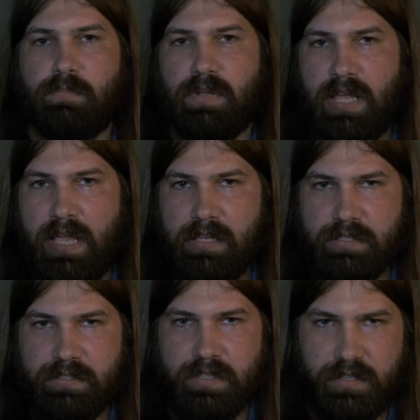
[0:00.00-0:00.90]

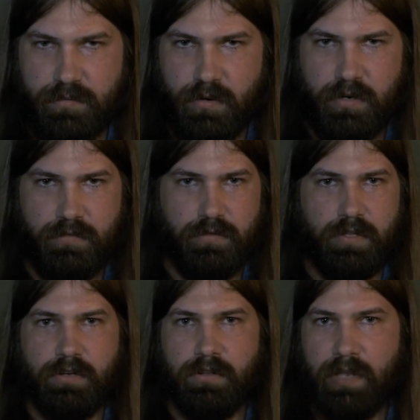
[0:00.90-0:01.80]
place, this wonderful
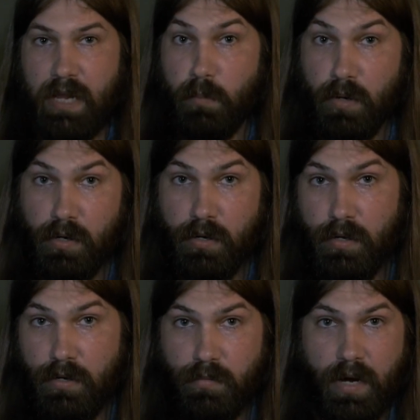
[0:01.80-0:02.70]
little neighborhood